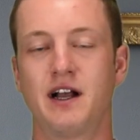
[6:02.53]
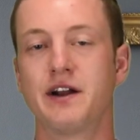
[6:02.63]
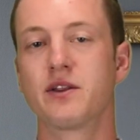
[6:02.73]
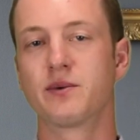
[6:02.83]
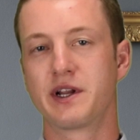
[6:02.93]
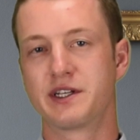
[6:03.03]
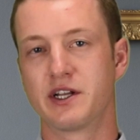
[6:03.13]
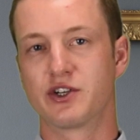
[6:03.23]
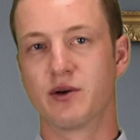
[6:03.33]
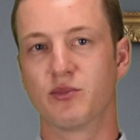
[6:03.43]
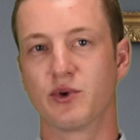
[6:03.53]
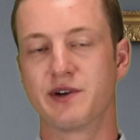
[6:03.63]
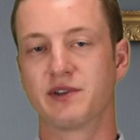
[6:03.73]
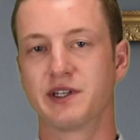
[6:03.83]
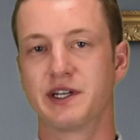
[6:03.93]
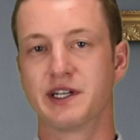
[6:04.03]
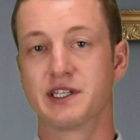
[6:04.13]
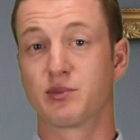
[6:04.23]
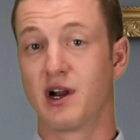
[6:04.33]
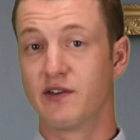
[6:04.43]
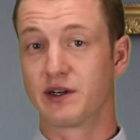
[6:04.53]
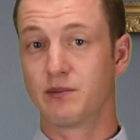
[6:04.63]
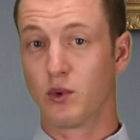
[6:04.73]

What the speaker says: Another touched on briefly is private